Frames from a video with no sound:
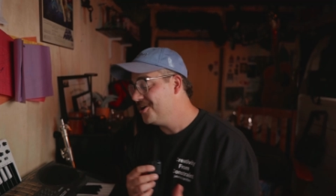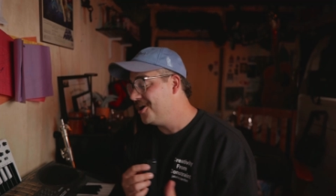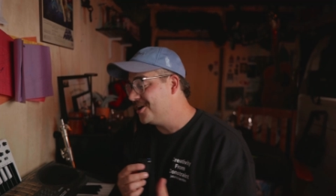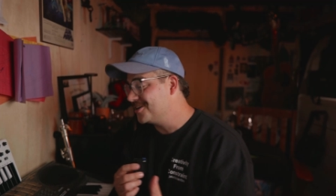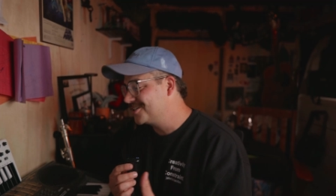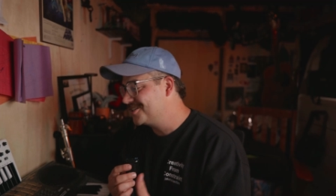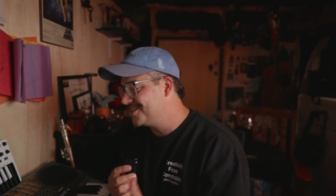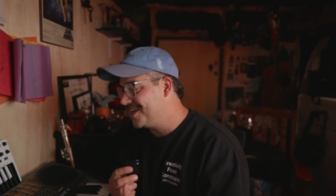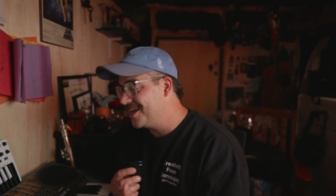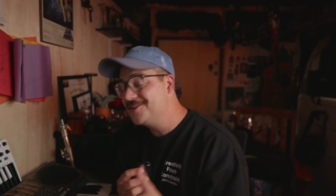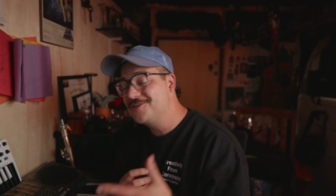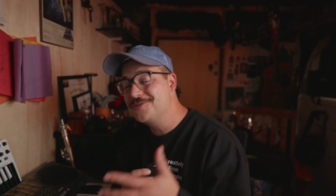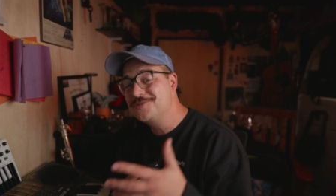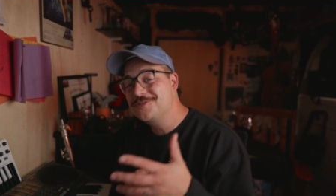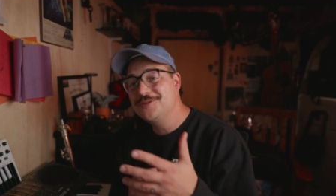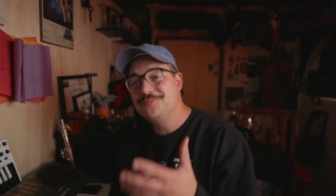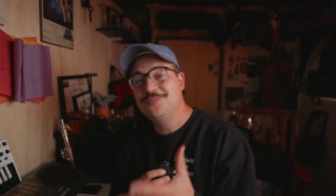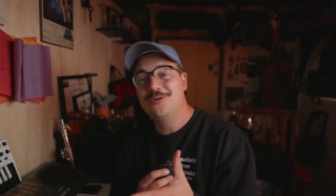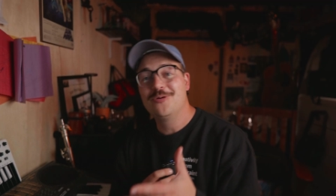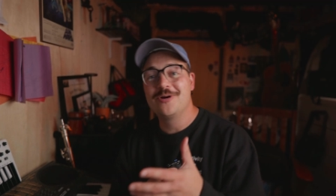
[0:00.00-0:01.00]
thus enters
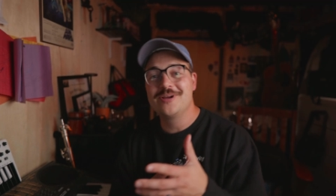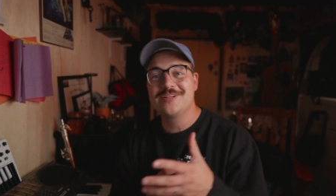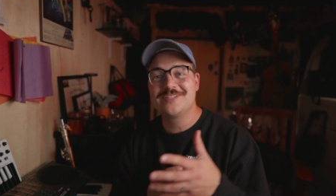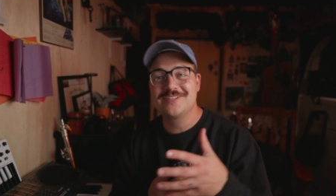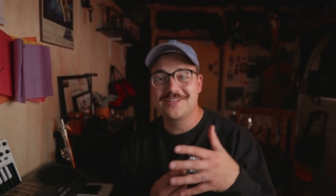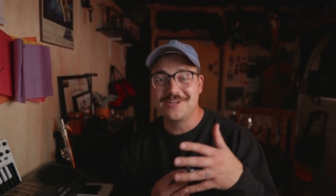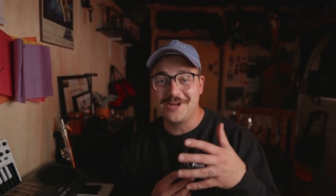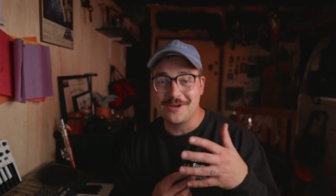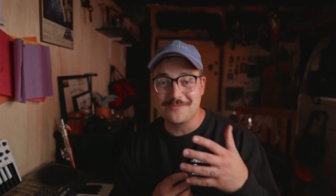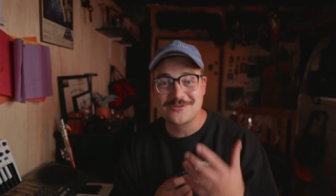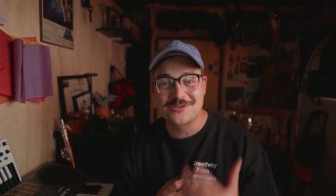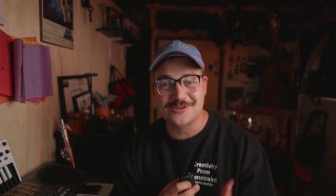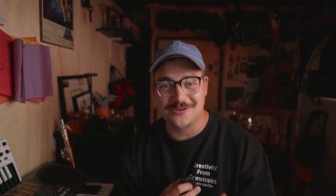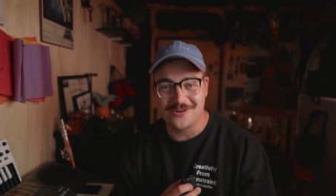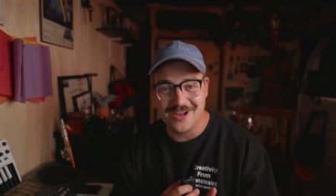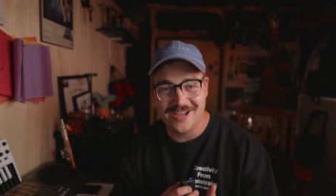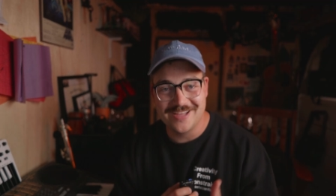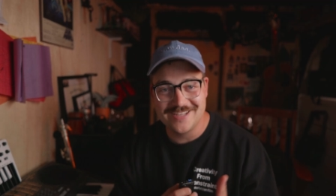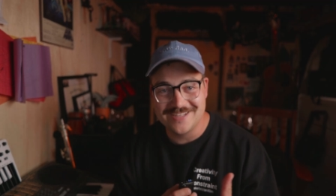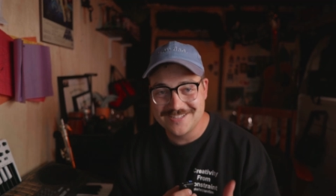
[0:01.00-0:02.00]
the point that I'm
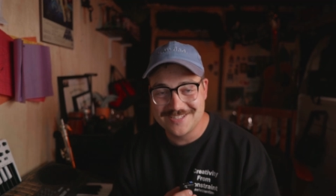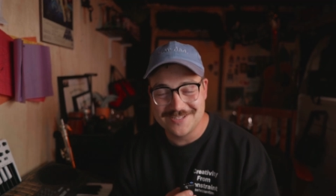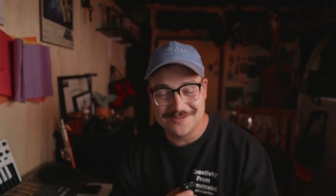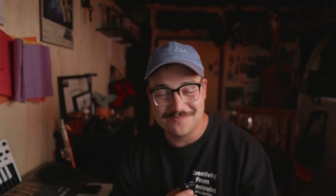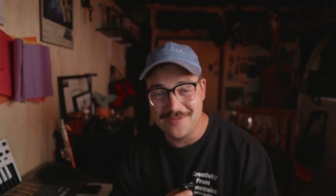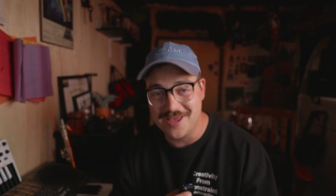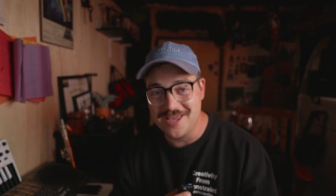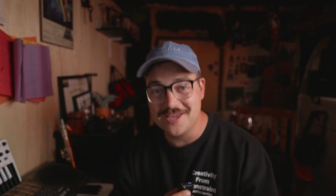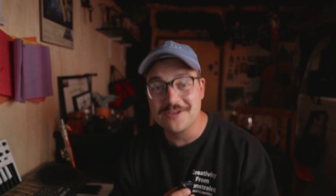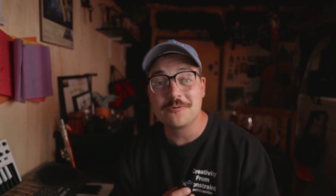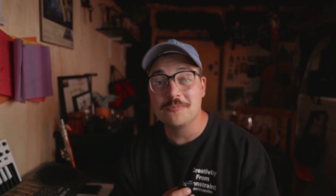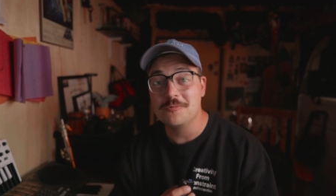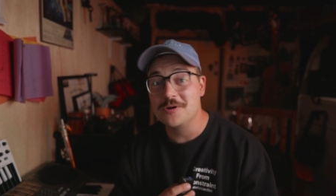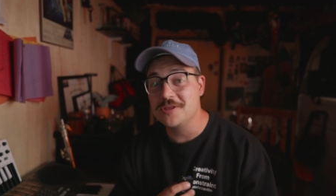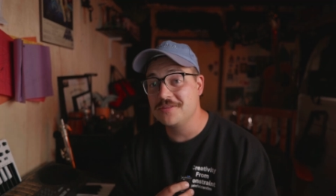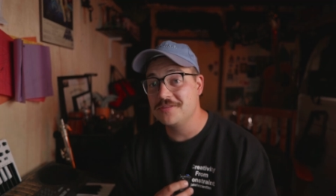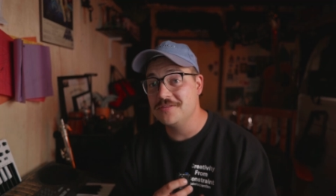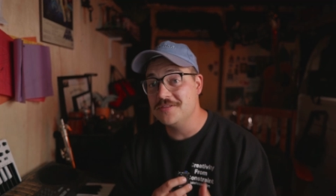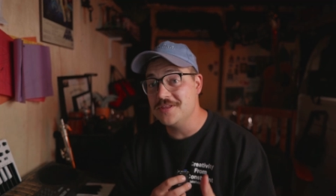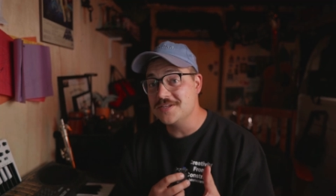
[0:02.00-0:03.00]
trying to make
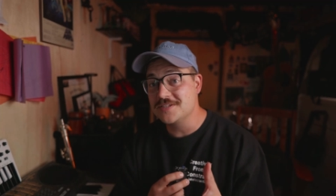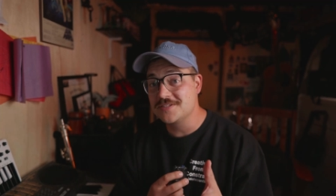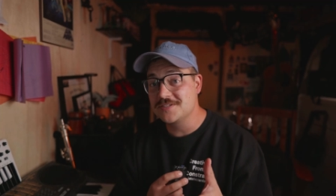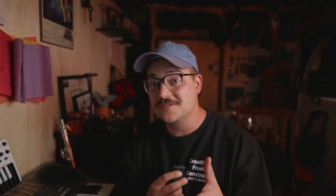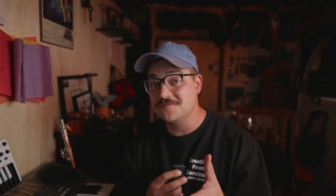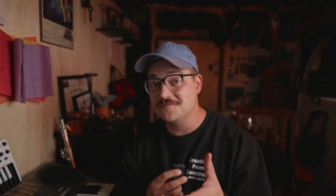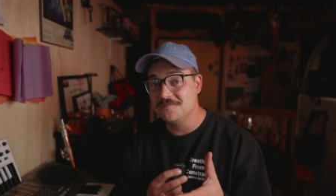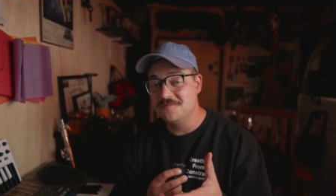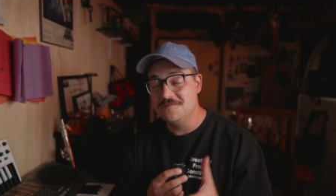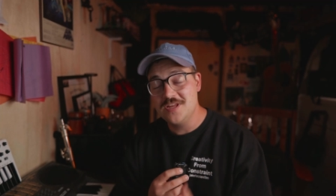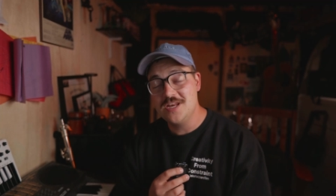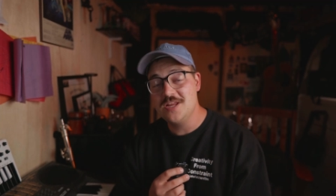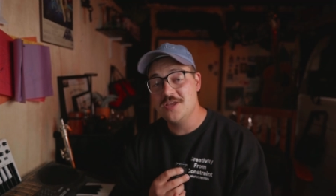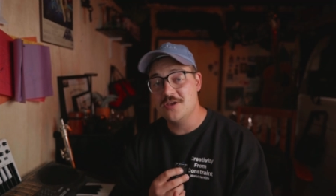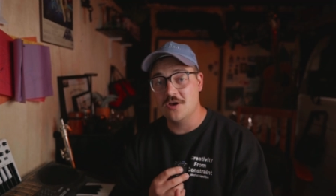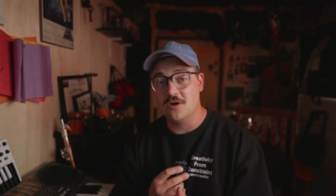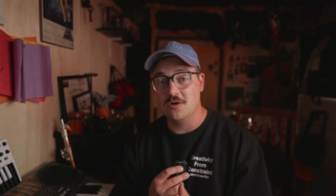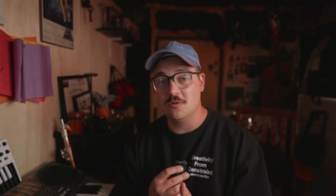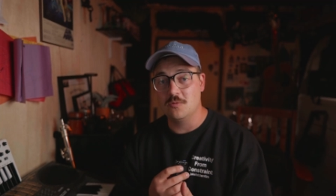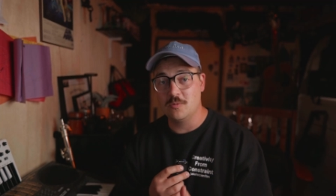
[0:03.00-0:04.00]
with this
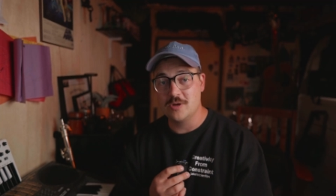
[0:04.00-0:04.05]
video,